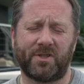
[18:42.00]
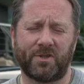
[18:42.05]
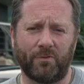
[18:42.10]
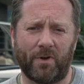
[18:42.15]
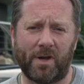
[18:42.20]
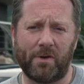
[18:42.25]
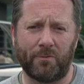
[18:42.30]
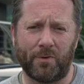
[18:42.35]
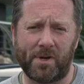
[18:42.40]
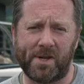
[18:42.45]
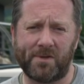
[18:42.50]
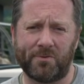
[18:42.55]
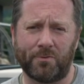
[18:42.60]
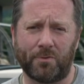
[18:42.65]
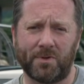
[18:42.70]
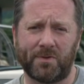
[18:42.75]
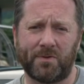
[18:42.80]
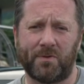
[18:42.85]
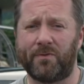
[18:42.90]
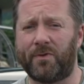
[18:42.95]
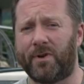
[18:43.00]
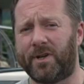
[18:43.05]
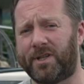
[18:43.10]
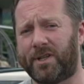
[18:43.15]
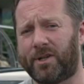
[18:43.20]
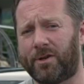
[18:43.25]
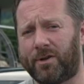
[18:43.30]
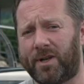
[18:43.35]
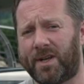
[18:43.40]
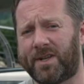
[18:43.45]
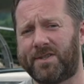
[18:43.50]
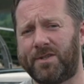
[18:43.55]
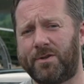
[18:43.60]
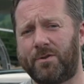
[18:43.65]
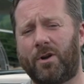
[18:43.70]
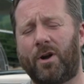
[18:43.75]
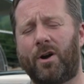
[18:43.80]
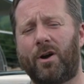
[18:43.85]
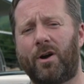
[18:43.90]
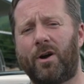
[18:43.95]
a great resource for finding your next
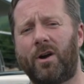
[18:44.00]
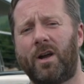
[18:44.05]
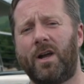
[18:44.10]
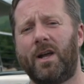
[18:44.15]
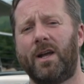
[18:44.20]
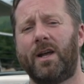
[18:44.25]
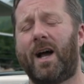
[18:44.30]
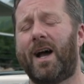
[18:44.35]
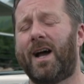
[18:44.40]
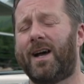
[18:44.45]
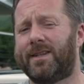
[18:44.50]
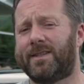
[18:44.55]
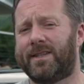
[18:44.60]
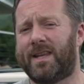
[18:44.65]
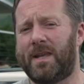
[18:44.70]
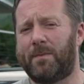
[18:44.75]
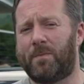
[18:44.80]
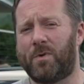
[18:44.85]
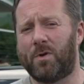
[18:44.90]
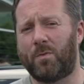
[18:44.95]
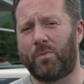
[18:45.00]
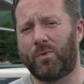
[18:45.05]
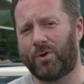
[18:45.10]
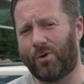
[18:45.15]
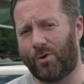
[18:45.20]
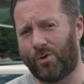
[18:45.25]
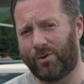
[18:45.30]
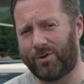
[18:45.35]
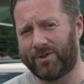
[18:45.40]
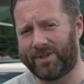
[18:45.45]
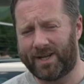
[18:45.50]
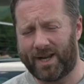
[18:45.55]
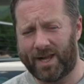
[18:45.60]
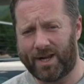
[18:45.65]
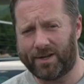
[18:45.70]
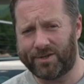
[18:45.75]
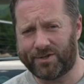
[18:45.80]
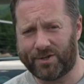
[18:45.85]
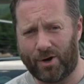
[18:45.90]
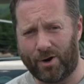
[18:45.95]
new car and keeping up with all the
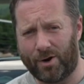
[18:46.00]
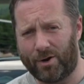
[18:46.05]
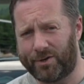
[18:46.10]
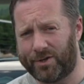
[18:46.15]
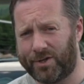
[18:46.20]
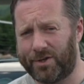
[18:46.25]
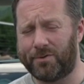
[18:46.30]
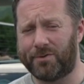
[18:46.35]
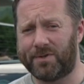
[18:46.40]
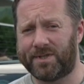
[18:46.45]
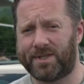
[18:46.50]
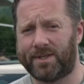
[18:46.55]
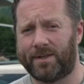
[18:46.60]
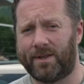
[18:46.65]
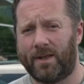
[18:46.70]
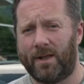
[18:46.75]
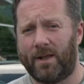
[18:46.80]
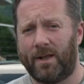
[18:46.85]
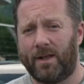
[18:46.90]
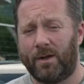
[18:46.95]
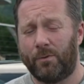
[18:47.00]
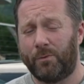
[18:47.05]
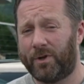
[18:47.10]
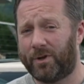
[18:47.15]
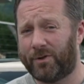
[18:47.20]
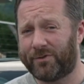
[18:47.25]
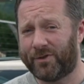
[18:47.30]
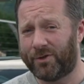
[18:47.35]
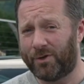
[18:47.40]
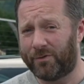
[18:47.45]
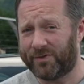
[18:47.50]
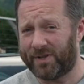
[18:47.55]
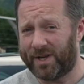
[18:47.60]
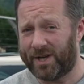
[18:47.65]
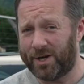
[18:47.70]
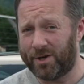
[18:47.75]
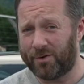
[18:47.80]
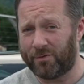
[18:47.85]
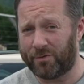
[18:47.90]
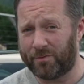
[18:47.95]
latest car news. We'd also love to
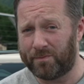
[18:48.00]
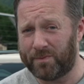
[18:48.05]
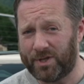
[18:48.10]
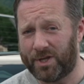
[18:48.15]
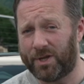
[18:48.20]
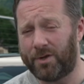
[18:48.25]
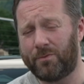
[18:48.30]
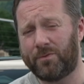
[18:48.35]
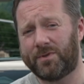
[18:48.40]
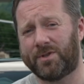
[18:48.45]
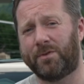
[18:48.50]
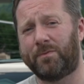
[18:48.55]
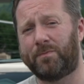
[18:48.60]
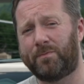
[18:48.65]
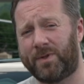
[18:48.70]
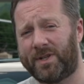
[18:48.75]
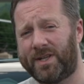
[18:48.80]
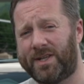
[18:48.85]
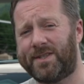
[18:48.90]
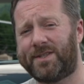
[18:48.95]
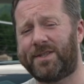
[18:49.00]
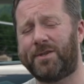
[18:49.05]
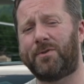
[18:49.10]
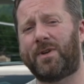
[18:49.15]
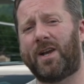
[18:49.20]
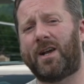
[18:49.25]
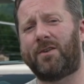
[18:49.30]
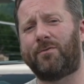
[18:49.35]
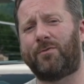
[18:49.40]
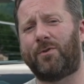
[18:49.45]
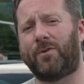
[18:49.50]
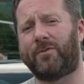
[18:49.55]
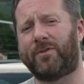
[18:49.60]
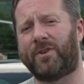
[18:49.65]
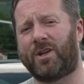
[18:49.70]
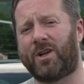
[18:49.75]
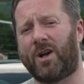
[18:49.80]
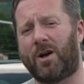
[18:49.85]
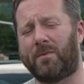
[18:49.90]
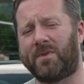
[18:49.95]
hear from you, so please do get involved
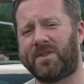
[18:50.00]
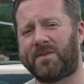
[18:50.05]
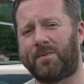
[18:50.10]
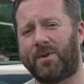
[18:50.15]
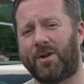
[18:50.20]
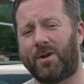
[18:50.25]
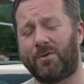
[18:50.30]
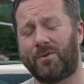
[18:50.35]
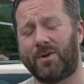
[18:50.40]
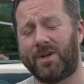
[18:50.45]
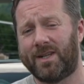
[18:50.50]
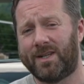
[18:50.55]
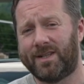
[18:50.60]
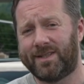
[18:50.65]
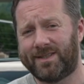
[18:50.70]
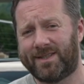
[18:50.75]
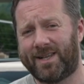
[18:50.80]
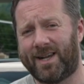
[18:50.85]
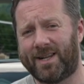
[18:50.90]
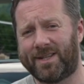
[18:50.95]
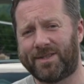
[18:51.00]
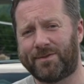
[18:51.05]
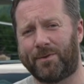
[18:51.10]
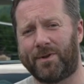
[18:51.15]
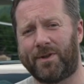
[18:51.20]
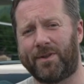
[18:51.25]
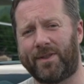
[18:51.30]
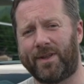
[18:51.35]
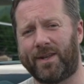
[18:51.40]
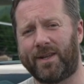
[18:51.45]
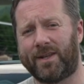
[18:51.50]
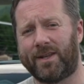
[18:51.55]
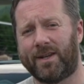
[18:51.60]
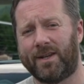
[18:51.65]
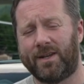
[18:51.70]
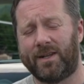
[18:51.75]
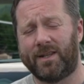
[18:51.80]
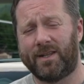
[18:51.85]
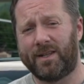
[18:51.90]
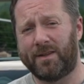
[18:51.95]
in the comments below and tell us what you think.
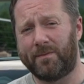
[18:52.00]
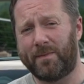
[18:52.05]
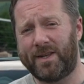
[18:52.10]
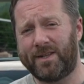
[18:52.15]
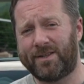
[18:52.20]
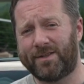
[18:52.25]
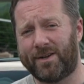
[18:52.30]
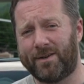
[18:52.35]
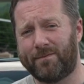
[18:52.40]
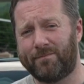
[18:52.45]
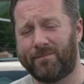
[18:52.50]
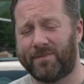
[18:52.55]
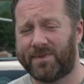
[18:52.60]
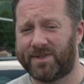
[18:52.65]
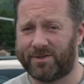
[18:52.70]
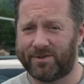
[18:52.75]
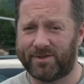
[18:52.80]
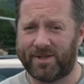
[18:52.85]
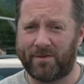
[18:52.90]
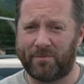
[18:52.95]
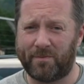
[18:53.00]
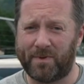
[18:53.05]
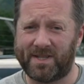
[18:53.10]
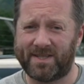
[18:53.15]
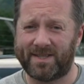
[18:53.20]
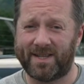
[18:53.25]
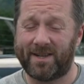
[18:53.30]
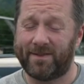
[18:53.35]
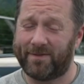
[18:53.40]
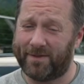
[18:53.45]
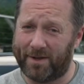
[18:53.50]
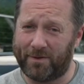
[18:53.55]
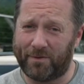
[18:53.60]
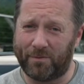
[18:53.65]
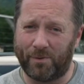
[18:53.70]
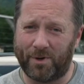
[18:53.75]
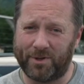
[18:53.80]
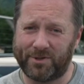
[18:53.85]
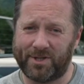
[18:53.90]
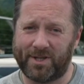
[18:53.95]
And in the meantime, it's just left for me to say thanks
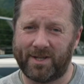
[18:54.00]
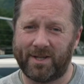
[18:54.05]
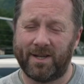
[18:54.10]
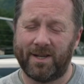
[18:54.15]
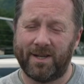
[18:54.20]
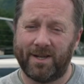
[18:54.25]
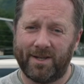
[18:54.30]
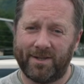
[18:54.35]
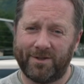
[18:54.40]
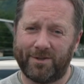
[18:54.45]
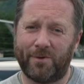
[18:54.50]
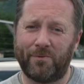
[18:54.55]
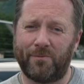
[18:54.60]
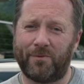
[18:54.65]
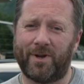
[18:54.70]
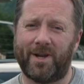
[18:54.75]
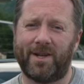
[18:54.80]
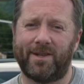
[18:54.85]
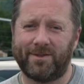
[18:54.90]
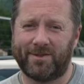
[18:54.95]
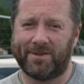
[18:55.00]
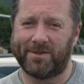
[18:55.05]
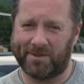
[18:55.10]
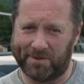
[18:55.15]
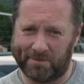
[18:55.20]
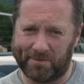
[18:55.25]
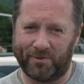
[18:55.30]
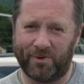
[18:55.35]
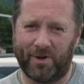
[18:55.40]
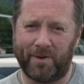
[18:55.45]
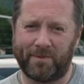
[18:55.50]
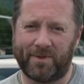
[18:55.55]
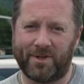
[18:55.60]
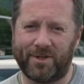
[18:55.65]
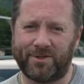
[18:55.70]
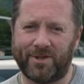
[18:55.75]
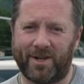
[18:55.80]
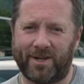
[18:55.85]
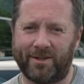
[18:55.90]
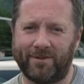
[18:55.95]
for watching. Don't forget to subscribe to
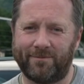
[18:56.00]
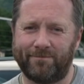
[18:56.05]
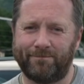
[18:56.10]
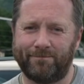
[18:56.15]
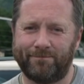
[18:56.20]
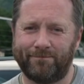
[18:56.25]
the channel.